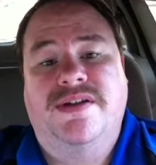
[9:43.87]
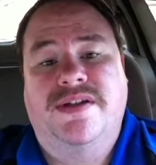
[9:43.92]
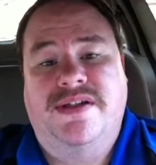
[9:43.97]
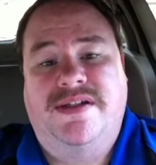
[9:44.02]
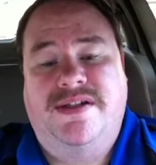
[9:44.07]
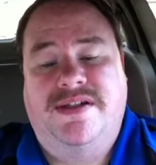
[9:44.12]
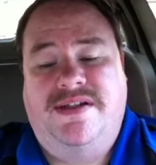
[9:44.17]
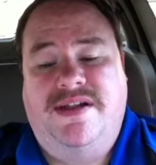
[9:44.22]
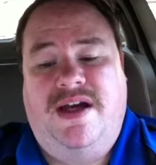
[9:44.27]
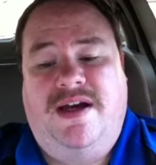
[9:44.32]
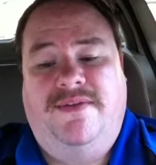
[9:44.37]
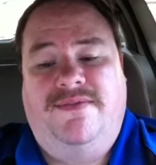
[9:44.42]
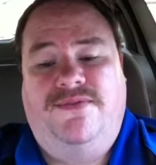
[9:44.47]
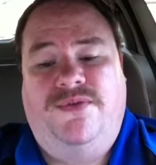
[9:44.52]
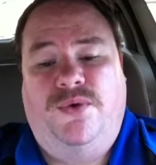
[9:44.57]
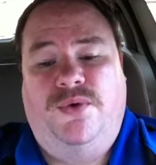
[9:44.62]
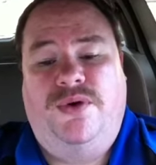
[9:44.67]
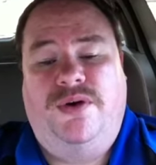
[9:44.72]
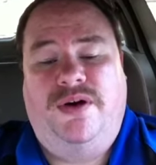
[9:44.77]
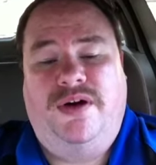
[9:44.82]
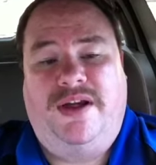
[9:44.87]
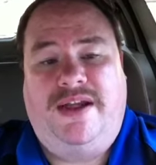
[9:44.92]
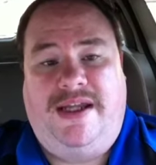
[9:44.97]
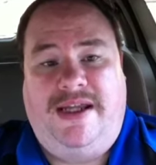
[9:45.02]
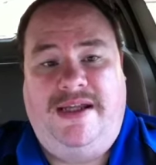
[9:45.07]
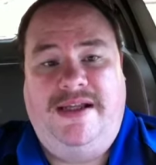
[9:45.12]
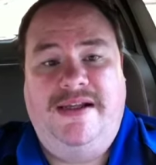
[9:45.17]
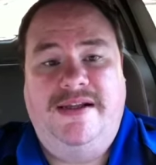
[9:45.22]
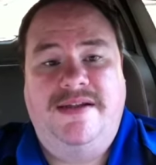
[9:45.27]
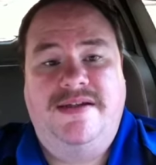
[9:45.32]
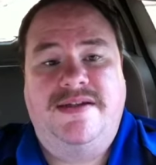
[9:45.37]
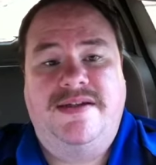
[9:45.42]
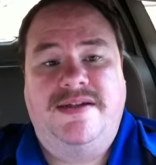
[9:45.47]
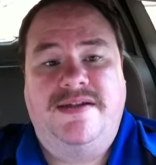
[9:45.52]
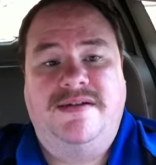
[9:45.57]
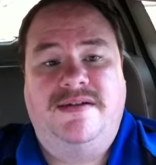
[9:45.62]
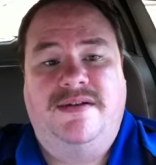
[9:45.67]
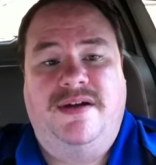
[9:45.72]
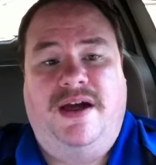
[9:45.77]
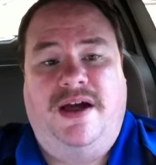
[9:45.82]
This is not for
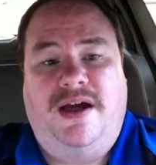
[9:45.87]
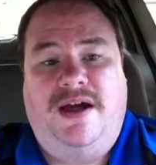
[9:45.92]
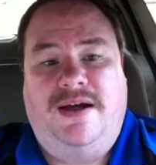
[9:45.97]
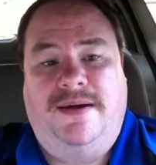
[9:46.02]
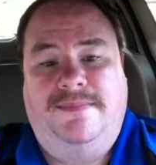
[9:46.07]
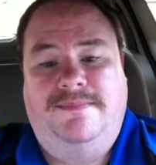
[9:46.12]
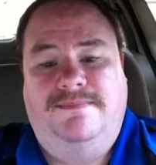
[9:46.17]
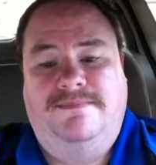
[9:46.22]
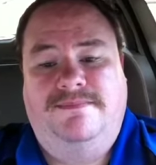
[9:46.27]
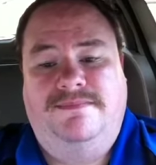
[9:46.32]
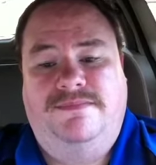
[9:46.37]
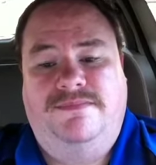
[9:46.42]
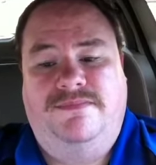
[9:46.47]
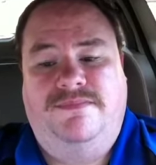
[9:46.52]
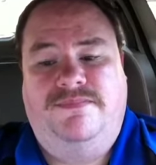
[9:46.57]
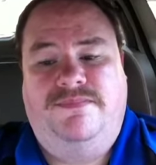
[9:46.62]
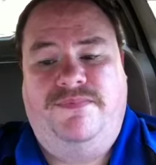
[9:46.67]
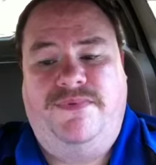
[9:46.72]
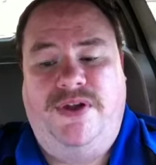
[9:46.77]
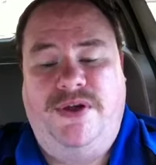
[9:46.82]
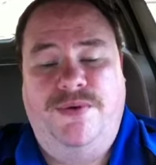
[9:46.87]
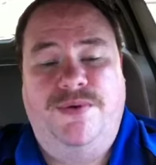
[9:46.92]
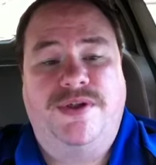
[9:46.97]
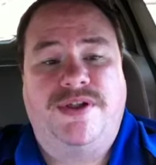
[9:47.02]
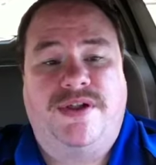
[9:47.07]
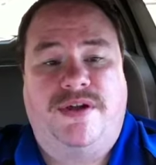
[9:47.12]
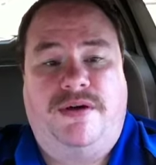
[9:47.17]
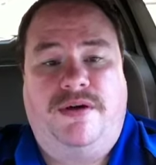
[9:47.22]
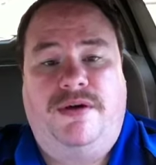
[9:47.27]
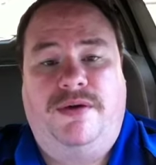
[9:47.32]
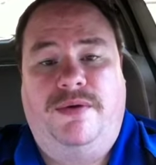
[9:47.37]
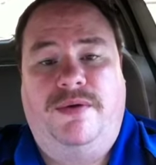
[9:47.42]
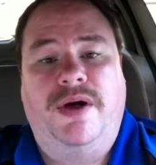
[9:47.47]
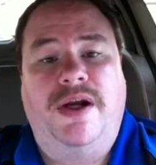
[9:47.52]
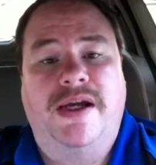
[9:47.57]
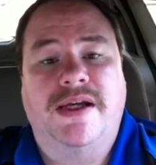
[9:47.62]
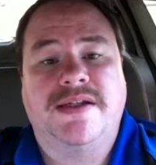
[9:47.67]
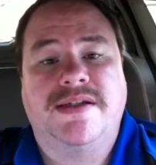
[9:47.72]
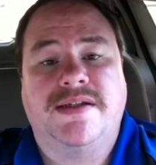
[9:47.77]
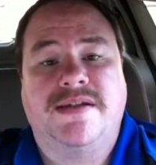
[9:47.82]
kids. View at your own
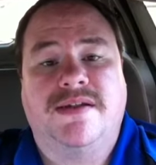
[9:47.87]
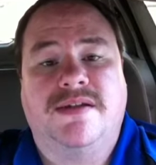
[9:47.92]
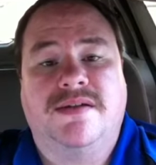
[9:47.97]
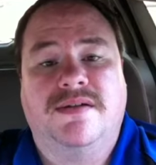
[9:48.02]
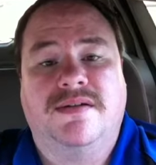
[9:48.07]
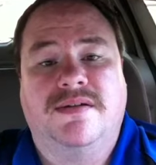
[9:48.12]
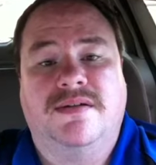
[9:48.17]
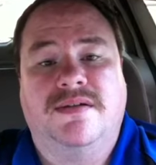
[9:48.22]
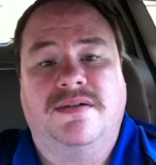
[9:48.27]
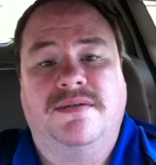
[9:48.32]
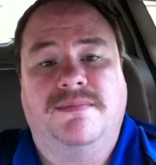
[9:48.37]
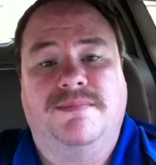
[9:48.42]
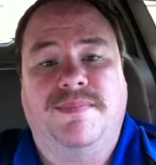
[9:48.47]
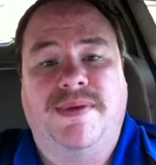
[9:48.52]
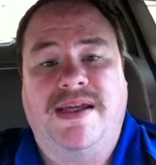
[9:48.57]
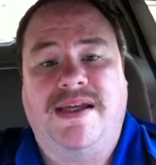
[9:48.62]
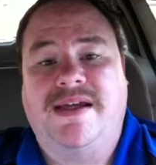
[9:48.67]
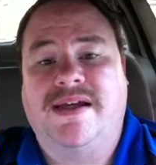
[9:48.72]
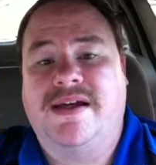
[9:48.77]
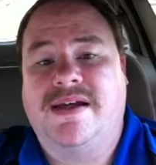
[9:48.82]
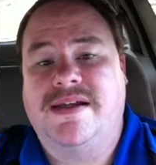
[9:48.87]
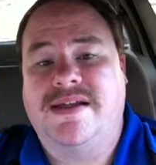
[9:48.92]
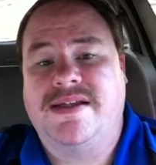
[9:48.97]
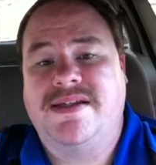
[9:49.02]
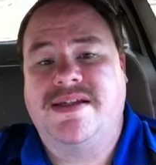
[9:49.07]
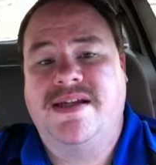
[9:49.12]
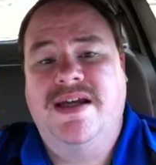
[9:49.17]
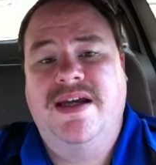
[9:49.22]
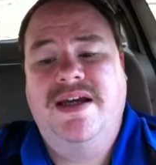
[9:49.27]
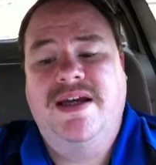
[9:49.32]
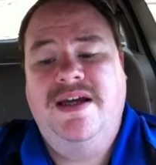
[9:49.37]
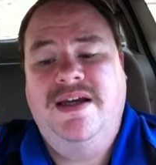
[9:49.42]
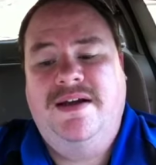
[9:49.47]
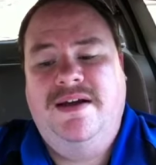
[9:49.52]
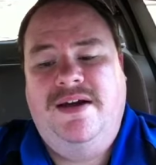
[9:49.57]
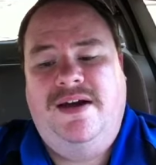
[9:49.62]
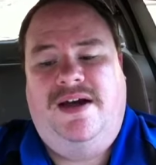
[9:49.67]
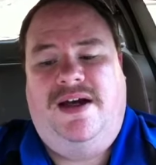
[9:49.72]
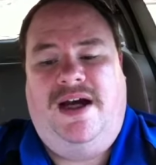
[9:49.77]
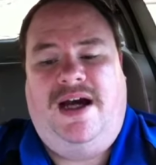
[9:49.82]
risk. Because
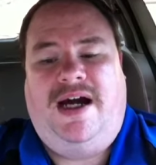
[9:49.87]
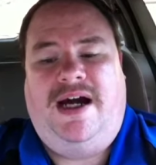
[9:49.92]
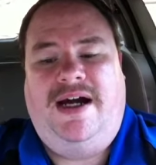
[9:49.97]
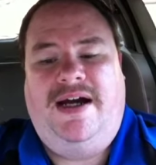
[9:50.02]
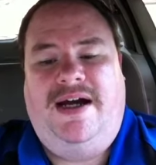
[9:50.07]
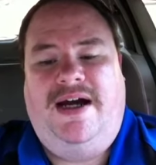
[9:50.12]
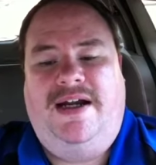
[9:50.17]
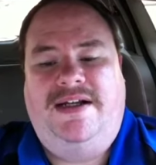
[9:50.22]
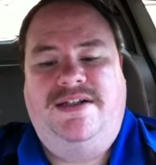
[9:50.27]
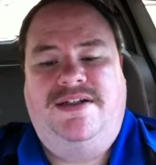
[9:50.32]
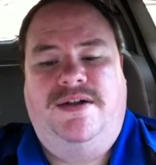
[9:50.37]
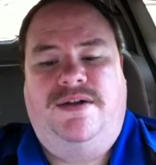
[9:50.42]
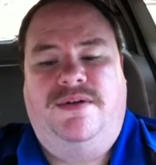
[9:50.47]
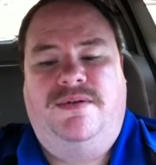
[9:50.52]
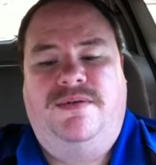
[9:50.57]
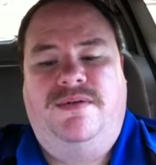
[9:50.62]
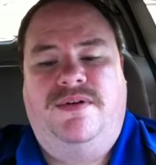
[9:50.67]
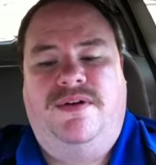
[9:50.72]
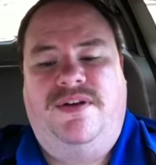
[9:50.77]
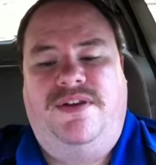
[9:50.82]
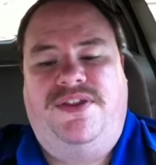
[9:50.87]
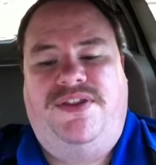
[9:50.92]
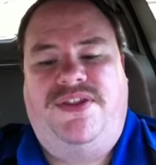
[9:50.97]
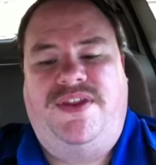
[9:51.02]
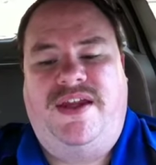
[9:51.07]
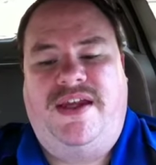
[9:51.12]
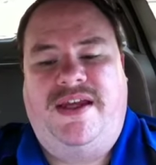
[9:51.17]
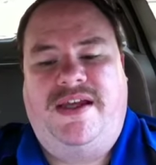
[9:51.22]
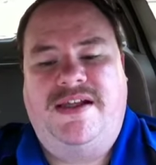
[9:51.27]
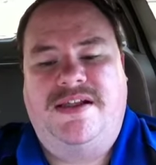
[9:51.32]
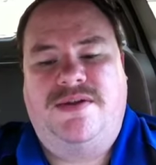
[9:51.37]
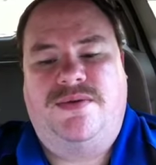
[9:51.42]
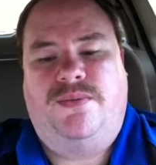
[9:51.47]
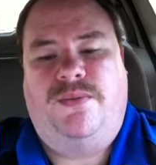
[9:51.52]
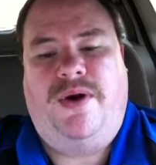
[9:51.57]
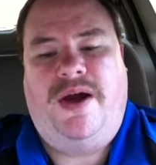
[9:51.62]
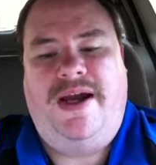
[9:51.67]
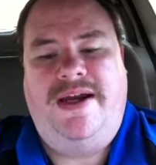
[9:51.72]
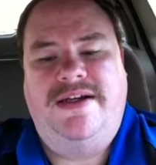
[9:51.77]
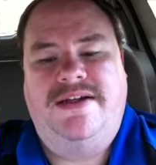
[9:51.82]
I don't think it's
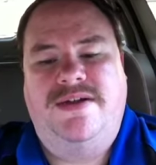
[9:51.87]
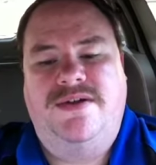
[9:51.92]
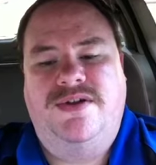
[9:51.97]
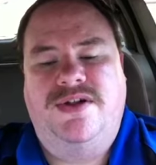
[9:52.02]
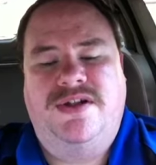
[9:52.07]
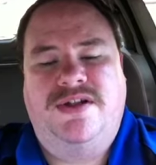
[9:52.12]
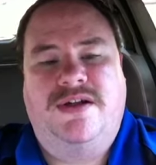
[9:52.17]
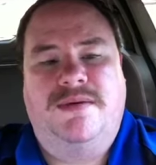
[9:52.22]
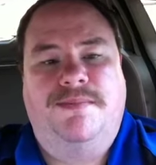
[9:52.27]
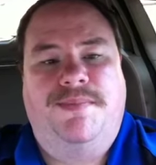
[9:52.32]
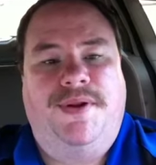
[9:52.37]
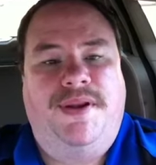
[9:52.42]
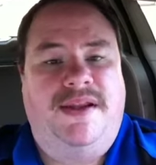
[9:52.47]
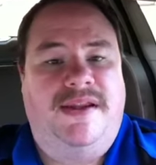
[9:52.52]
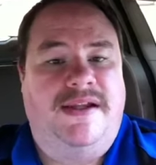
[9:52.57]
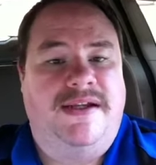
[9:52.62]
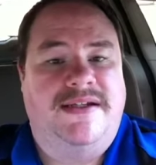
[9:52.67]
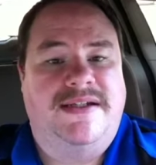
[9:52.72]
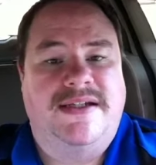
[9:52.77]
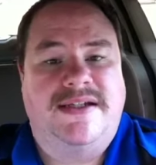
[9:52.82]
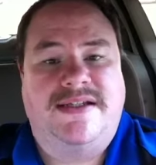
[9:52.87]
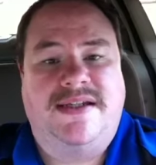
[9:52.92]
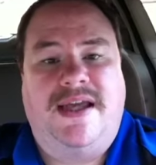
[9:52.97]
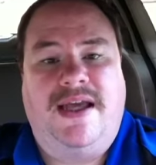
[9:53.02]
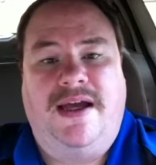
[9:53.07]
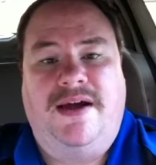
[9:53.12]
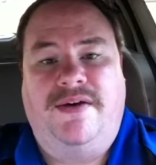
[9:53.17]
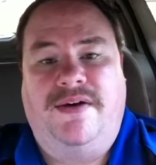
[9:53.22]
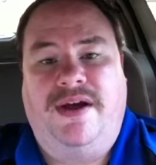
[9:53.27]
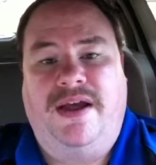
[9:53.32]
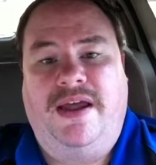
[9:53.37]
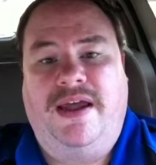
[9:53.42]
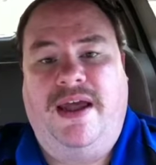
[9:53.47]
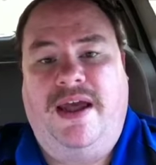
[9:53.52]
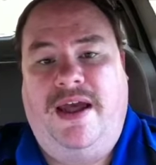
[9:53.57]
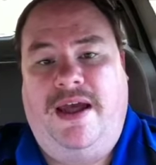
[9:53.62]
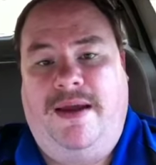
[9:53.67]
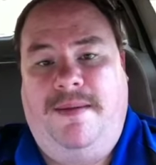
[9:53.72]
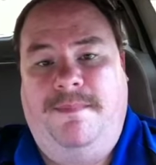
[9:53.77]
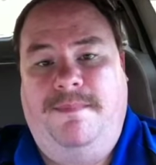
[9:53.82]
right to just completely discount a
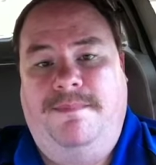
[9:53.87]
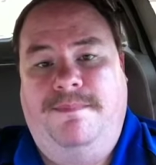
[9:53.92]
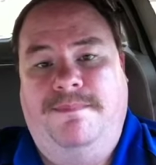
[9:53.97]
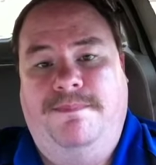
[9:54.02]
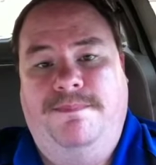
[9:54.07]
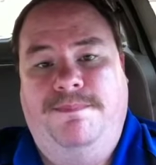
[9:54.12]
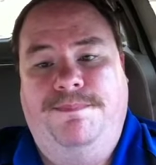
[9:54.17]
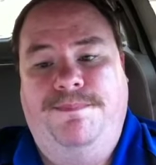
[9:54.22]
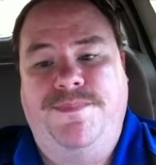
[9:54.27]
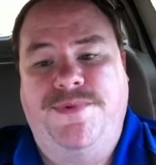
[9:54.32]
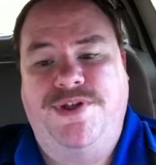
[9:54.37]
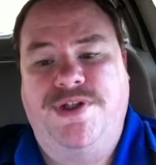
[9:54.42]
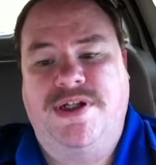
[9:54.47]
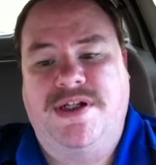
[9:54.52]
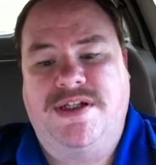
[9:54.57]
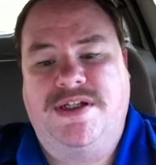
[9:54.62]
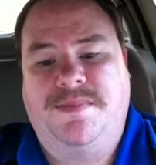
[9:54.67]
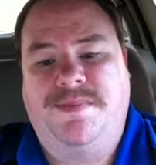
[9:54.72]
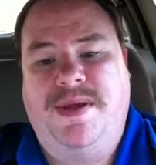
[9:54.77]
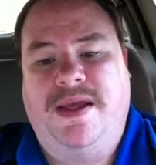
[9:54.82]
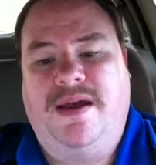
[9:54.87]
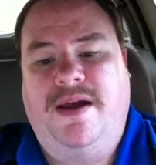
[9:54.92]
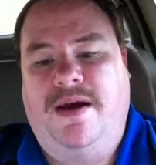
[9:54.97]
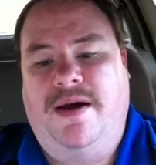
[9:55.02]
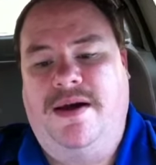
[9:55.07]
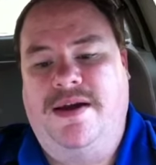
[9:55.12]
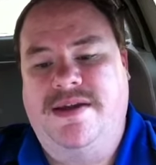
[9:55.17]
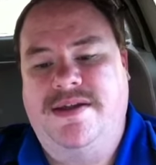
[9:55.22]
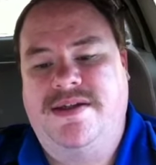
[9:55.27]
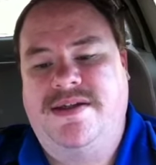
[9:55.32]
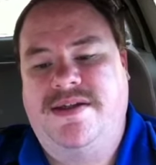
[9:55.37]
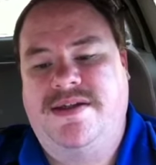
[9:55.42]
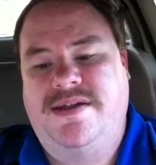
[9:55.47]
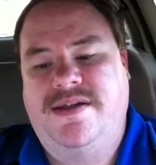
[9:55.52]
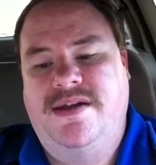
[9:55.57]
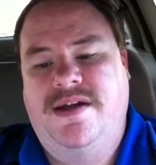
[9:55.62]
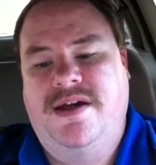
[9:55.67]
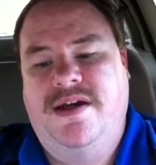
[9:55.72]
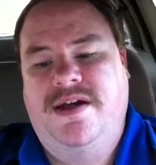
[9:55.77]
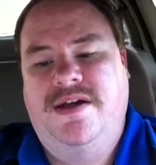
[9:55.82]
game just because
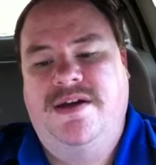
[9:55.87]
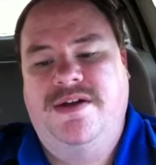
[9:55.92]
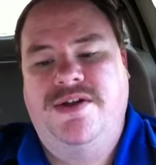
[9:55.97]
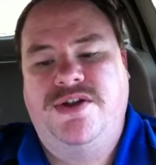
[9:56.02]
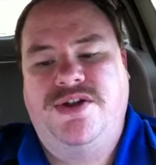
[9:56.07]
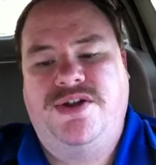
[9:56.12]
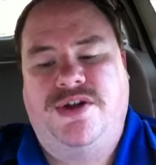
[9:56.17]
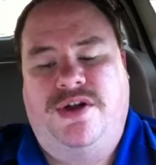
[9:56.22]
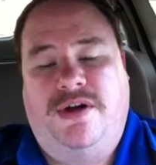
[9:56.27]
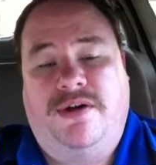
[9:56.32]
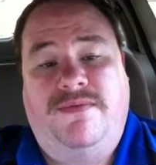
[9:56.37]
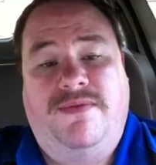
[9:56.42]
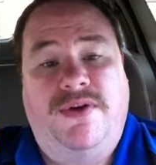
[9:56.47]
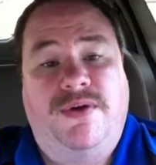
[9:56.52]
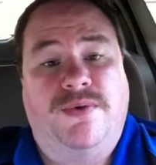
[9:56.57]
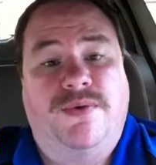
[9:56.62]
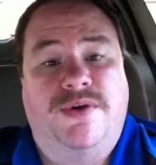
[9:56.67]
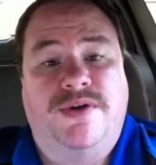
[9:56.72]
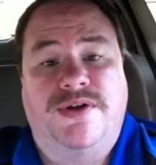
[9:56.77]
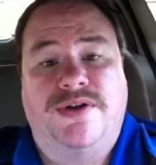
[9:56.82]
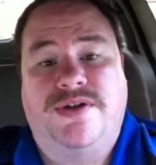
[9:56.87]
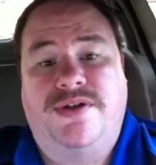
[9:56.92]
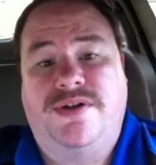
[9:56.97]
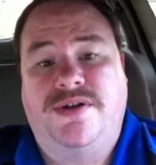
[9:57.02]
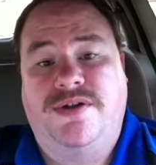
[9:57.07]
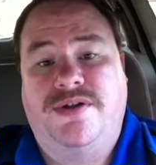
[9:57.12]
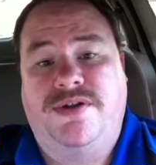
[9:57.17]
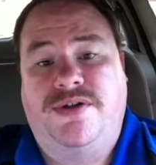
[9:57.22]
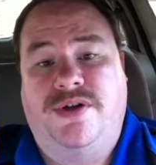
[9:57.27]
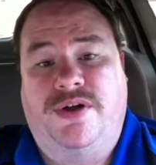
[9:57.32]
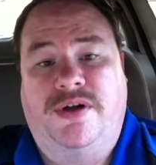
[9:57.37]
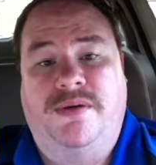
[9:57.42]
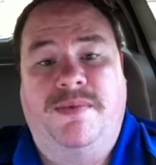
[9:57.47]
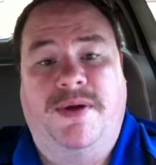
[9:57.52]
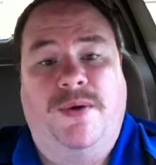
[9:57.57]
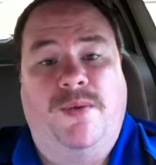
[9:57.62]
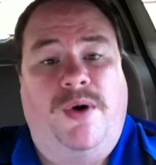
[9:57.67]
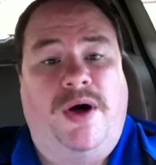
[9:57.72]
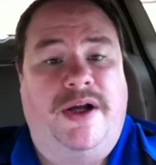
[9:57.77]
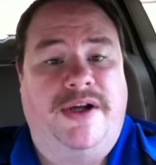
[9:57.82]
certain viewers shouldn't
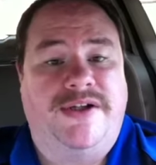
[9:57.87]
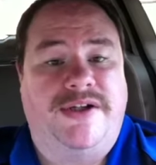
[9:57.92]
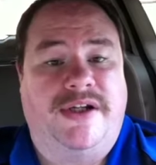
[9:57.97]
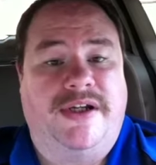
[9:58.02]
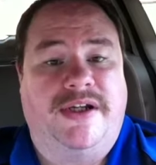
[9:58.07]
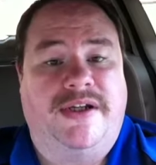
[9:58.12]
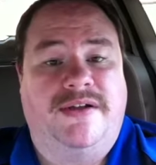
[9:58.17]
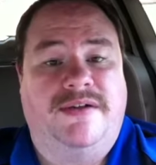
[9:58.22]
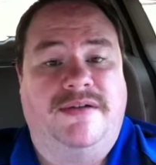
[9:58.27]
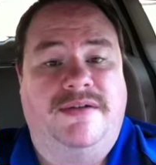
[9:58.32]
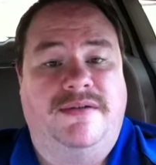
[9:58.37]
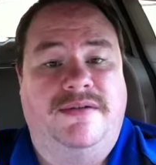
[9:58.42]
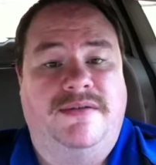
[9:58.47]
be watching it.